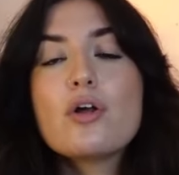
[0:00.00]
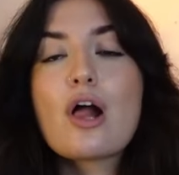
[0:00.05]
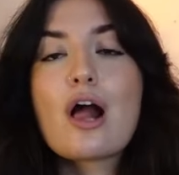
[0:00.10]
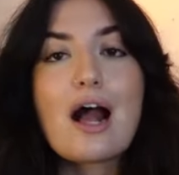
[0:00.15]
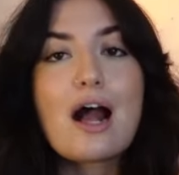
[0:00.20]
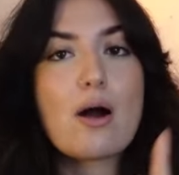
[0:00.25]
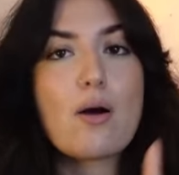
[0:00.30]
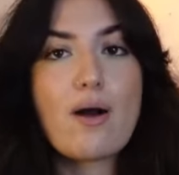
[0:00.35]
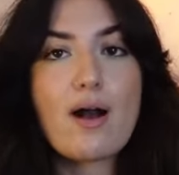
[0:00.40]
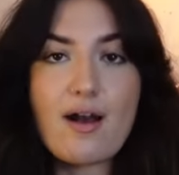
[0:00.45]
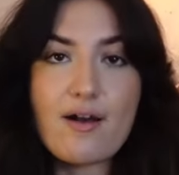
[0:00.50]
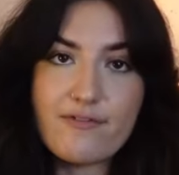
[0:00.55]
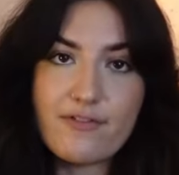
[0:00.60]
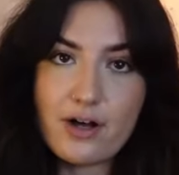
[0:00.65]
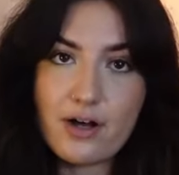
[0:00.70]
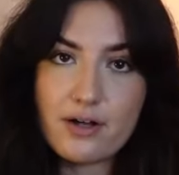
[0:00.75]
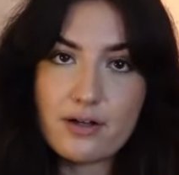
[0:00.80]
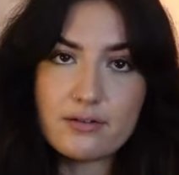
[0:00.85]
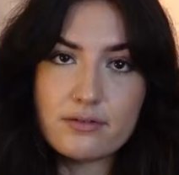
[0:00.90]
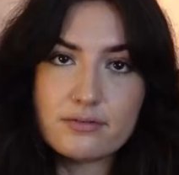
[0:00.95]

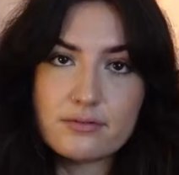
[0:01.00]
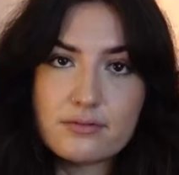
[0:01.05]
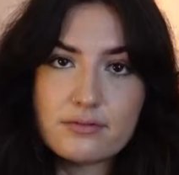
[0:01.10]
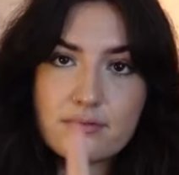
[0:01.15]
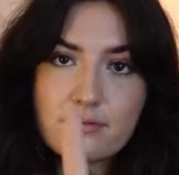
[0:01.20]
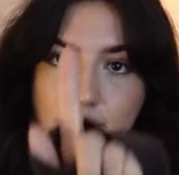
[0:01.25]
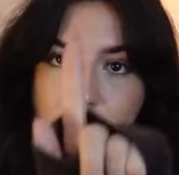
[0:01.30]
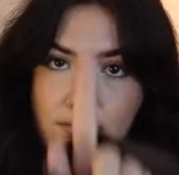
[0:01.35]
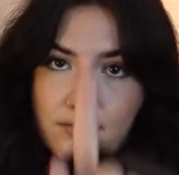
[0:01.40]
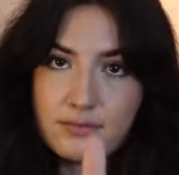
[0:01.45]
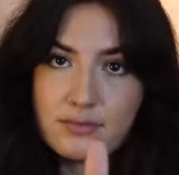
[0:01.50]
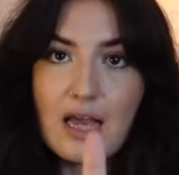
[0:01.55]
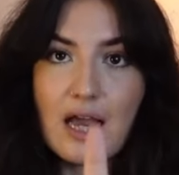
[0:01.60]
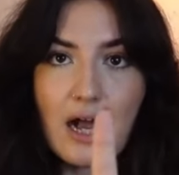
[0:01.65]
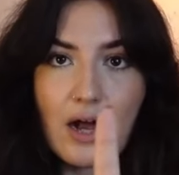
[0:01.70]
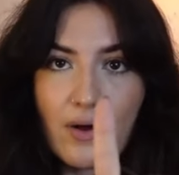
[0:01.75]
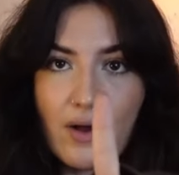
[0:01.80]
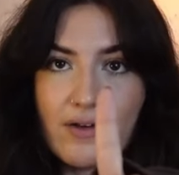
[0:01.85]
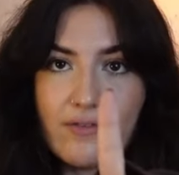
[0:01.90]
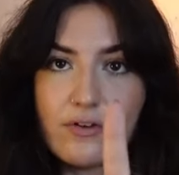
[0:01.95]
However,
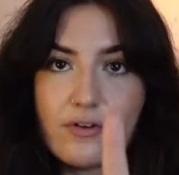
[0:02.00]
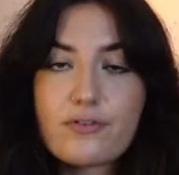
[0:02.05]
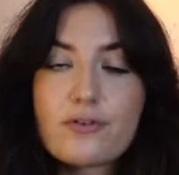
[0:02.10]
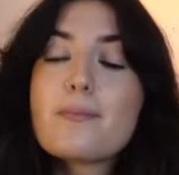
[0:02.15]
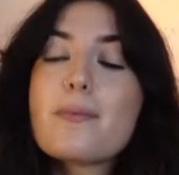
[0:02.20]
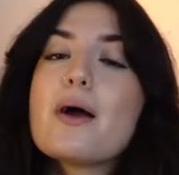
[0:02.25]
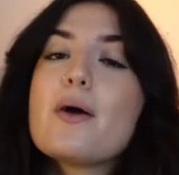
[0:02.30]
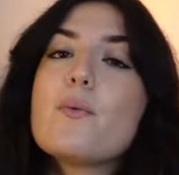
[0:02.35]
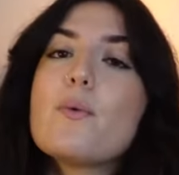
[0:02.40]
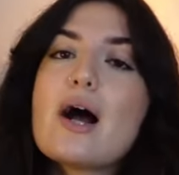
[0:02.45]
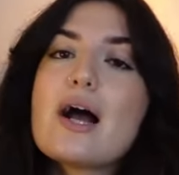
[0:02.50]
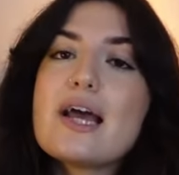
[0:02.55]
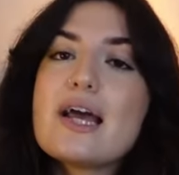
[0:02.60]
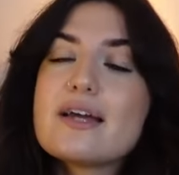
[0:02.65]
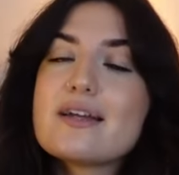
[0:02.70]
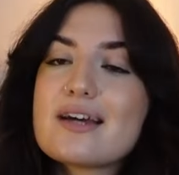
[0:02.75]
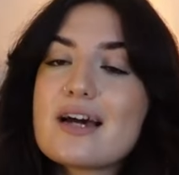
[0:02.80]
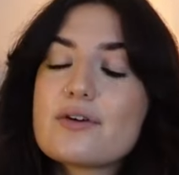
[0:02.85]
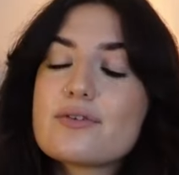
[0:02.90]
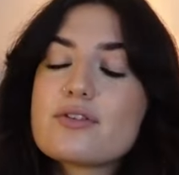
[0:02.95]
however, for my YA
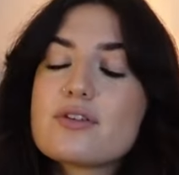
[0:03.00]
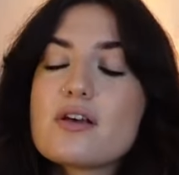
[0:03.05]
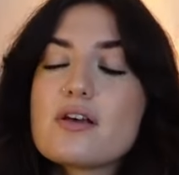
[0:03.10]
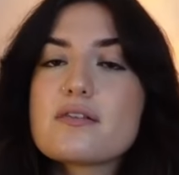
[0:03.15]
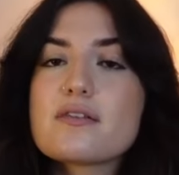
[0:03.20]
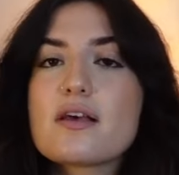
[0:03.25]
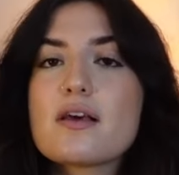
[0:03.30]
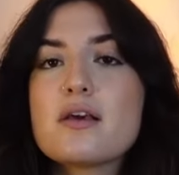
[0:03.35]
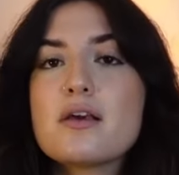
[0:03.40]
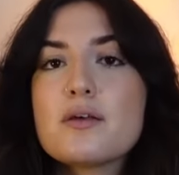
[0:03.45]
doubters,